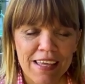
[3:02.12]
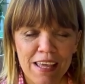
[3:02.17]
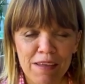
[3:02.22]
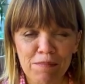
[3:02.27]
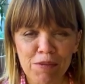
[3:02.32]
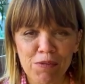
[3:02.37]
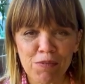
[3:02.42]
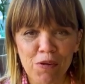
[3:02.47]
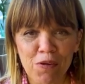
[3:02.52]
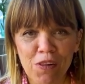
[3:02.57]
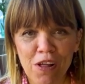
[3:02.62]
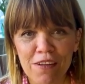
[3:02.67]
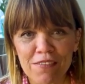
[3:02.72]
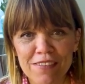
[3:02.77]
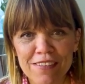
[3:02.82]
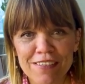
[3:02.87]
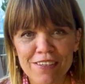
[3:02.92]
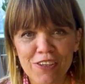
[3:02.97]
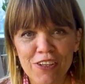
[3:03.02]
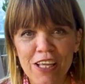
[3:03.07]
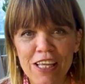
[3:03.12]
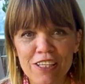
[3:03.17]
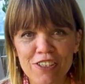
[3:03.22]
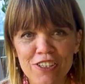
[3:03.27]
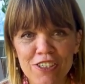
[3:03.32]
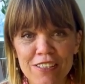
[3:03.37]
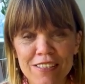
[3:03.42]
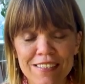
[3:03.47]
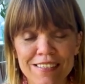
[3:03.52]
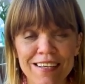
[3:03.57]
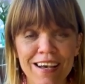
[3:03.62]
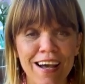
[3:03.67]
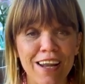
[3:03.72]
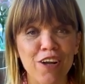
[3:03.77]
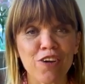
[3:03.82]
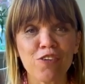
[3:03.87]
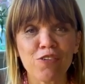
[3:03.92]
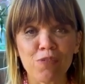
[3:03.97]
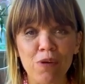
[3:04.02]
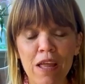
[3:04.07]
From there, Marek noted
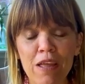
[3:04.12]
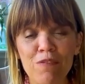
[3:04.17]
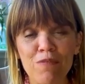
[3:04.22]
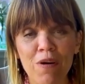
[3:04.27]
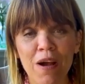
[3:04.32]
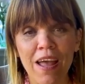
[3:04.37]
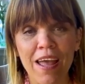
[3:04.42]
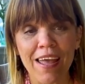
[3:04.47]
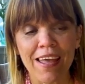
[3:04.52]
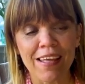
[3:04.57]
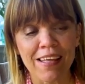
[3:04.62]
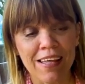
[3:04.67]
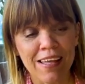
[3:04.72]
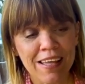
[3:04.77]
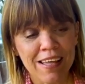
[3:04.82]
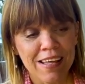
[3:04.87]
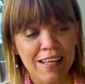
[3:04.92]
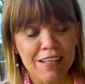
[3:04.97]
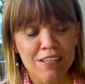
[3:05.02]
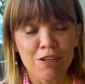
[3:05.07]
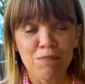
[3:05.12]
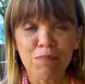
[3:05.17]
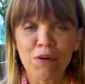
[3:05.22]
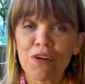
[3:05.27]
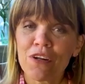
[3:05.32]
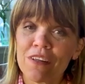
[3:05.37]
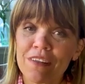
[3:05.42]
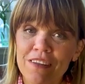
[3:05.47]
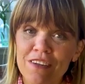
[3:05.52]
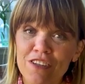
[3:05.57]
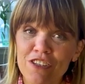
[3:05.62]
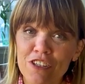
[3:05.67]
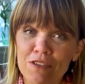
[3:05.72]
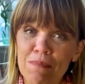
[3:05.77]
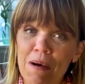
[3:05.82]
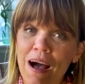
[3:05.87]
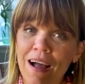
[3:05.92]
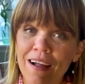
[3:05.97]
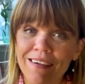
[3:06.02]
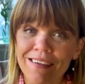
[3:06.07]
that he and Amy have the
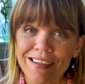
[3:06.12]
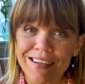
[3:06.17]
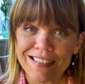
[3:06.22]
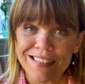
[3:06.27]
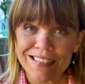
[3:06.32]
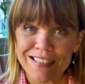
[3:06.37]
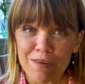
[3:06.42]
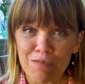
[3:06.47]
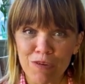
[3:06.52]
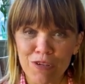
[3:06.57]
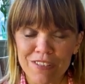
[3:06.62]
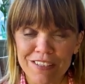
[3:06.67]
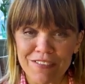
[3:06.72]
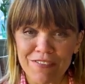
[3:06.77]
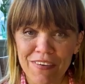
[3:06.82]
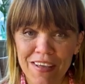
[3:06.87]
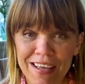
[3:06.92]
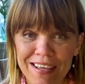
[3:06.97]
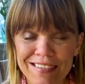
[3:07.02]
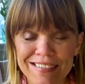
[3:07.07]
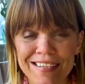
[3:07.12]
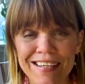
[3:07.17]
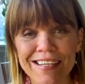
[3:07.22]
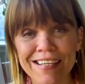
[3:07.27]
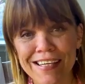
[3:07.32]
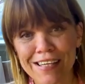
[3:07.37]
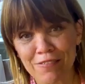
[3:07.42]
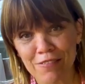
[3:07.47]
impression that it's not something Matt and